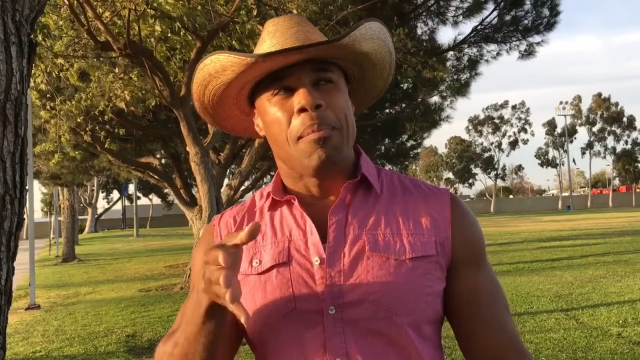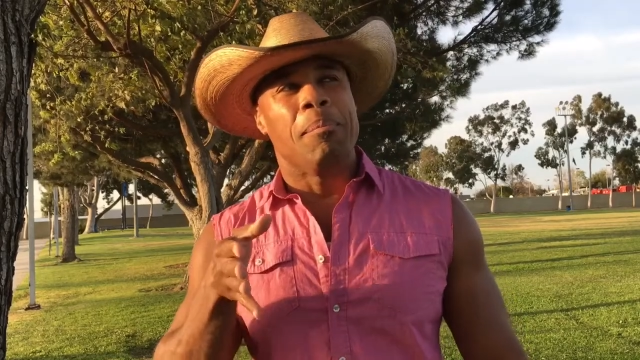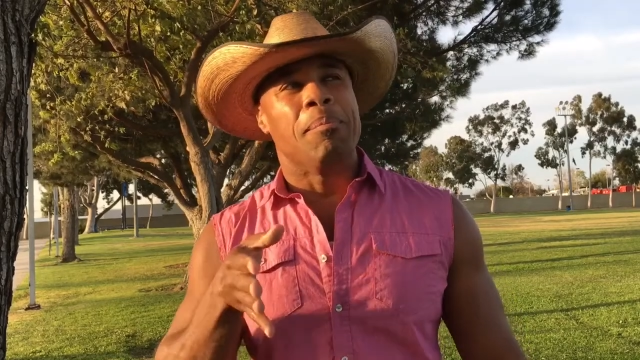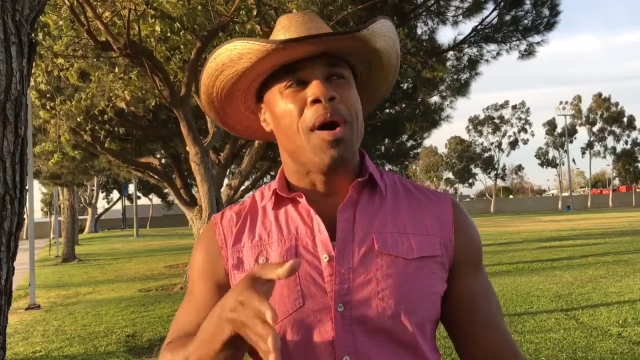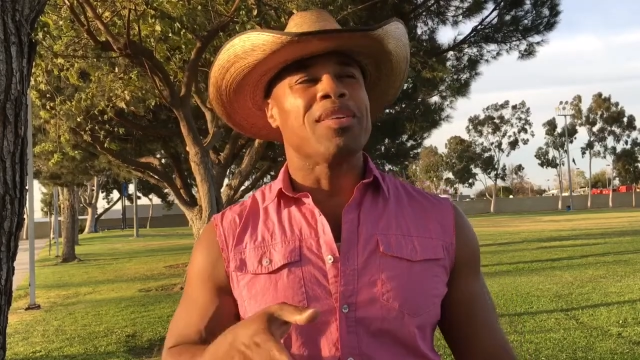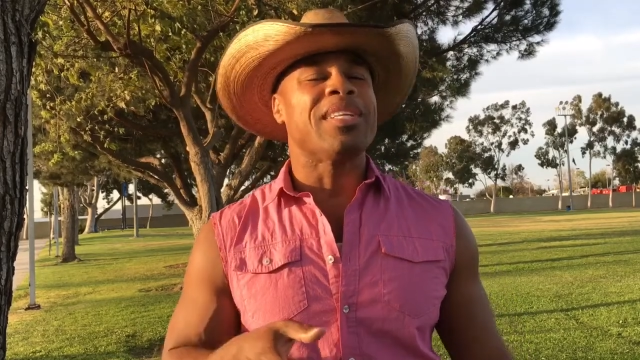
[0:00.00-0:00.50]

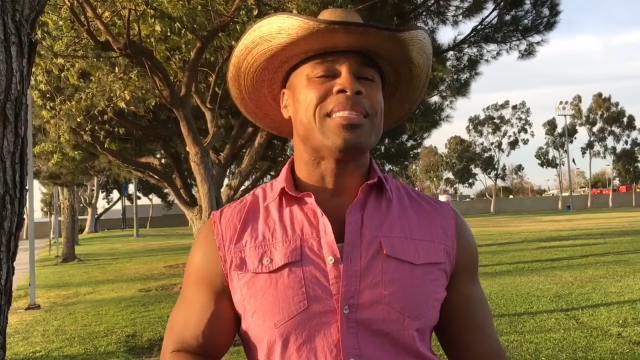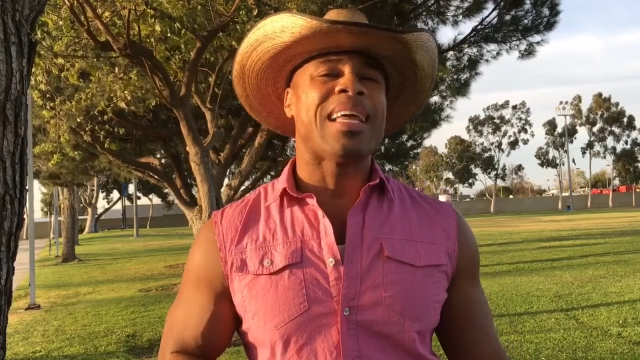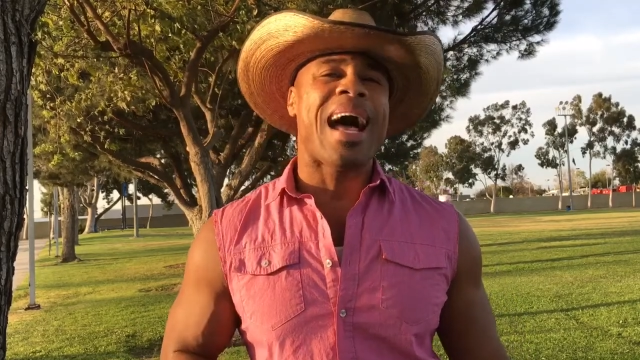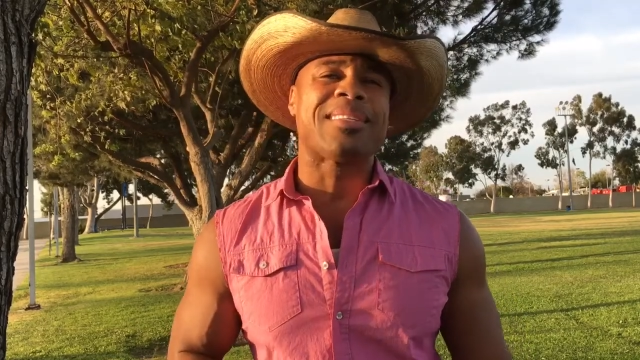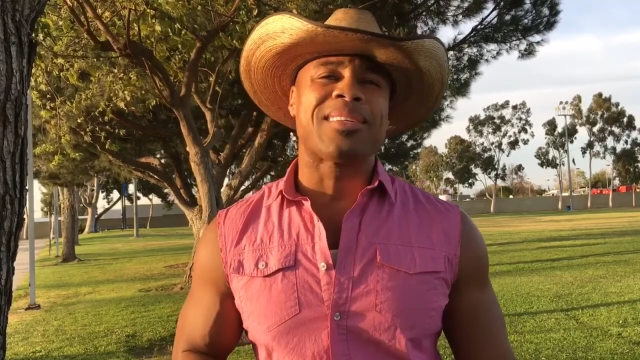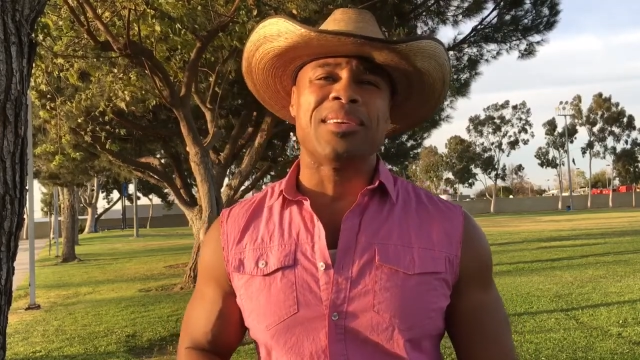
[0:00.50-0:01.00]

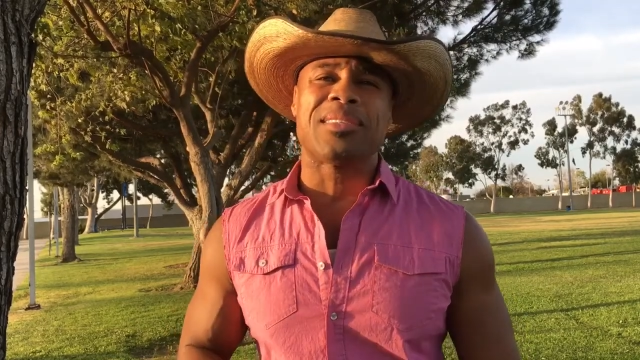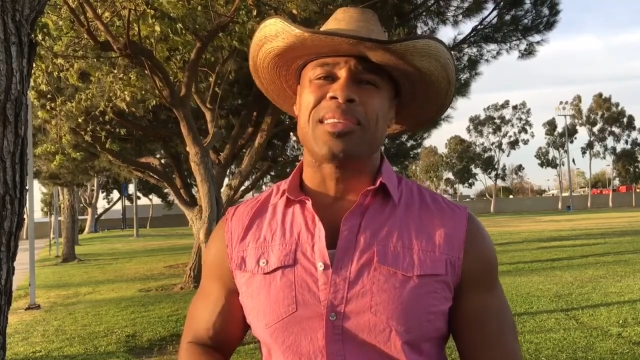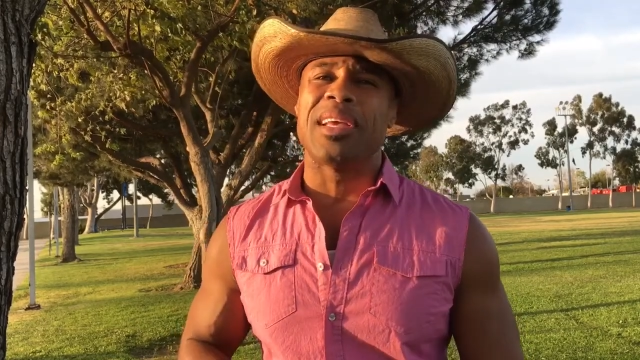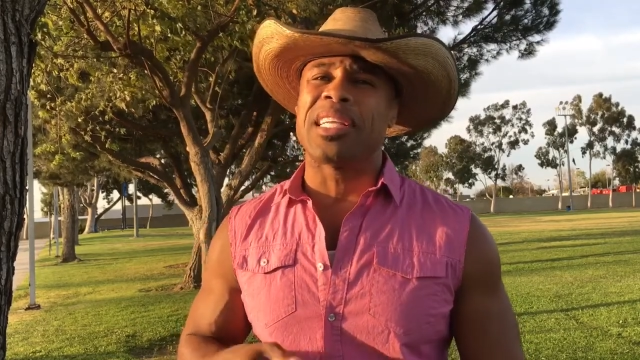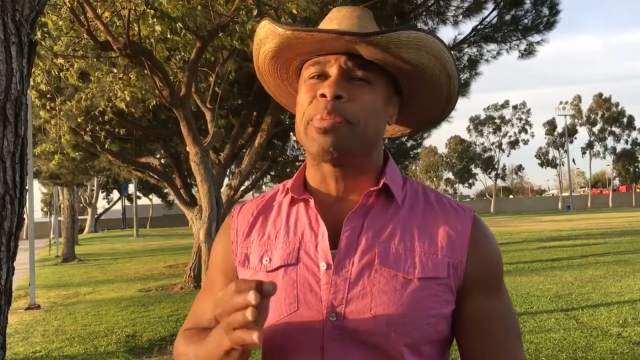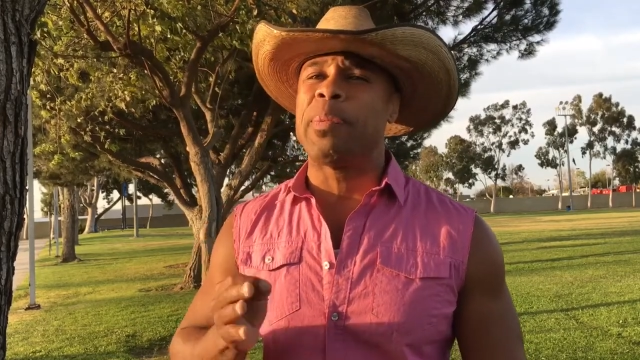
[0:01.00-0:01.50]

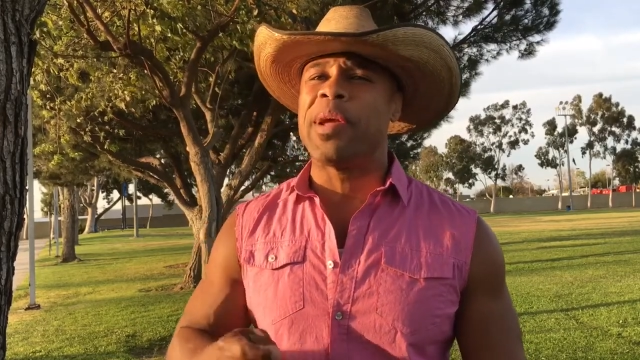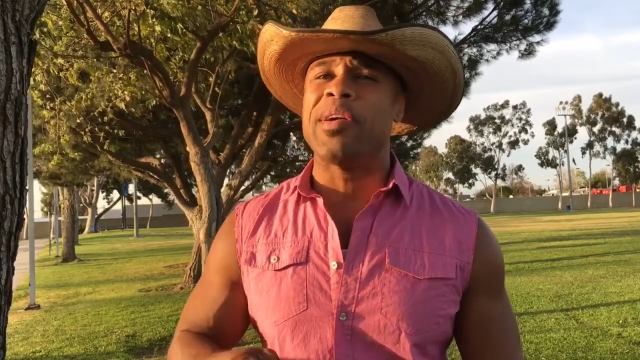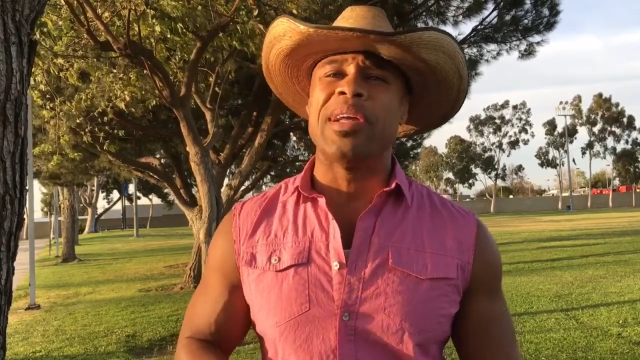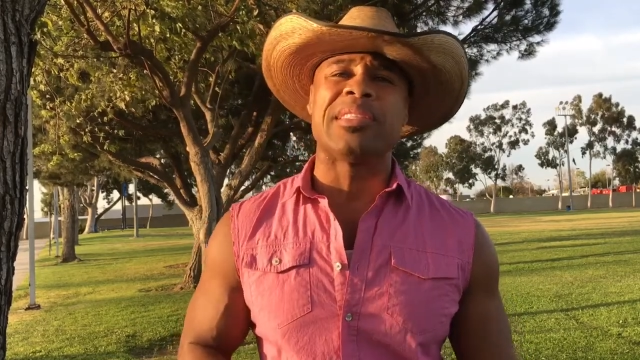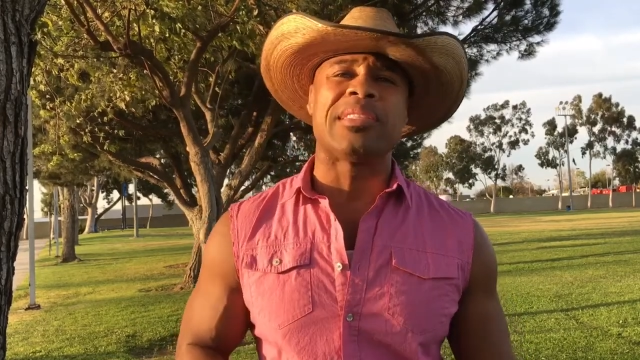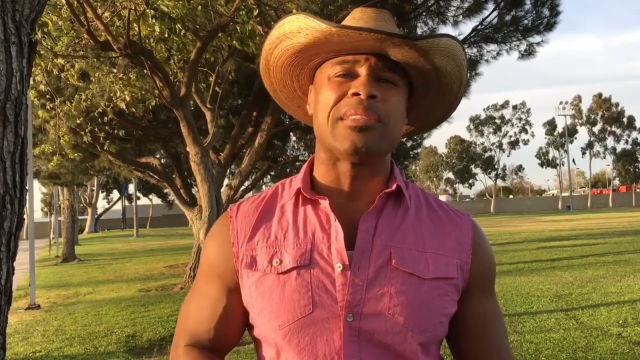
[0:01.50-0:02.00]
Multitaskers
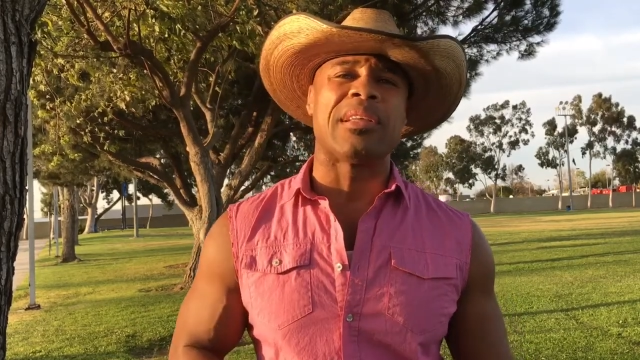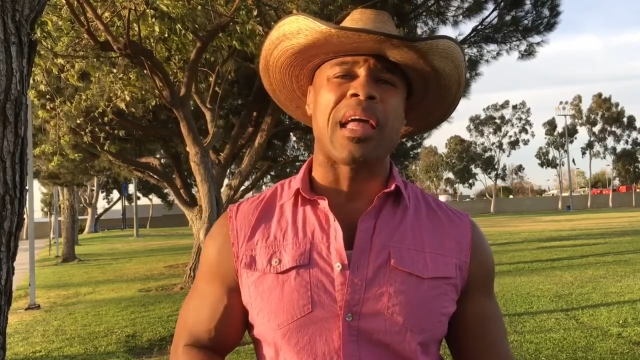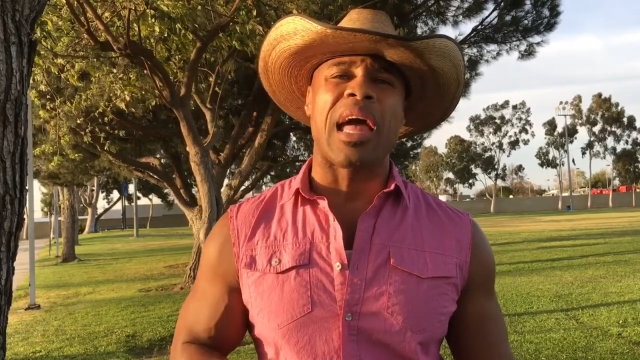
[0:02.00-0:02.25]
experience